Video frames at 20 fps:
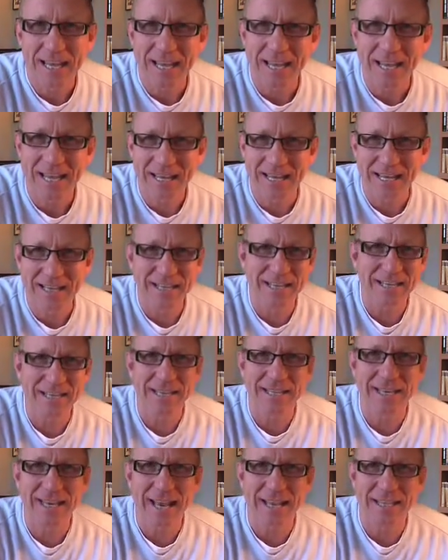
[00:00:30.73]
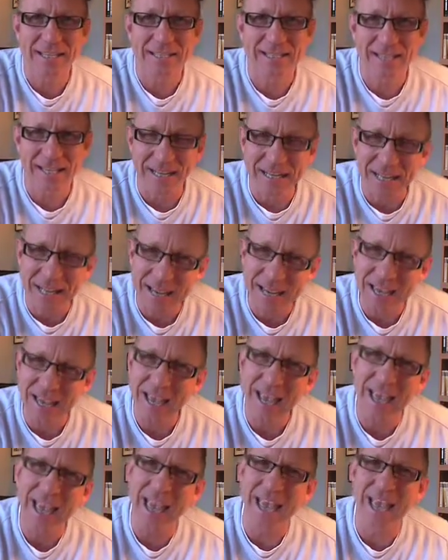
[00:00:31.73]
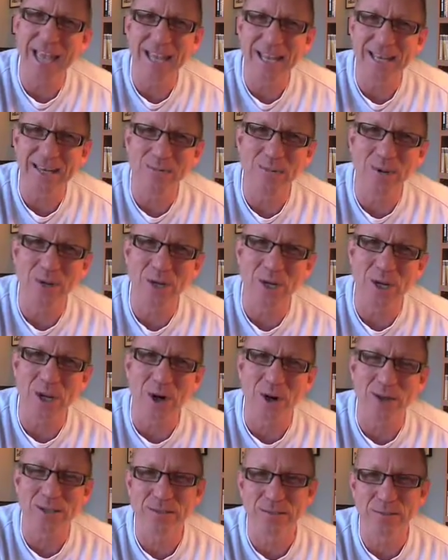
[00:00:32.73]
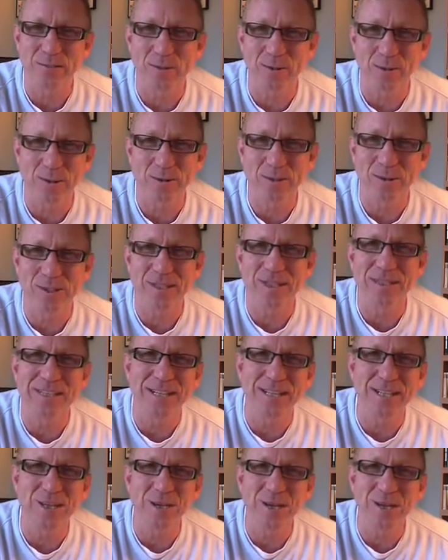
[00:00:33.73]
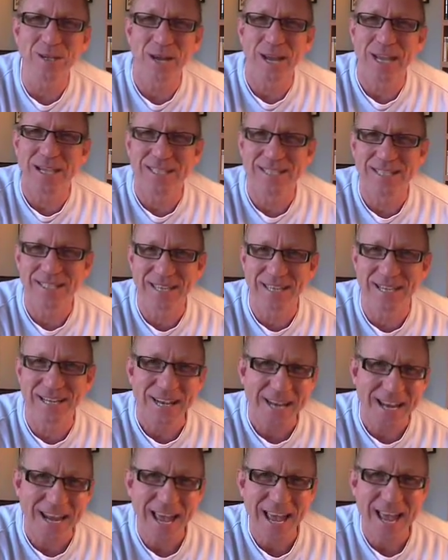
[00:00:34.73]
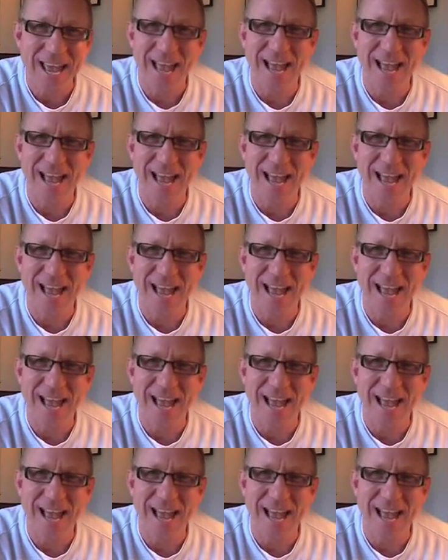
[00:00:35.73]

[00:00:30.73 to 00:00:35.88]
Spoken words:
in Sydney and preaching at Oxford Falls Christian City Church in Sydney.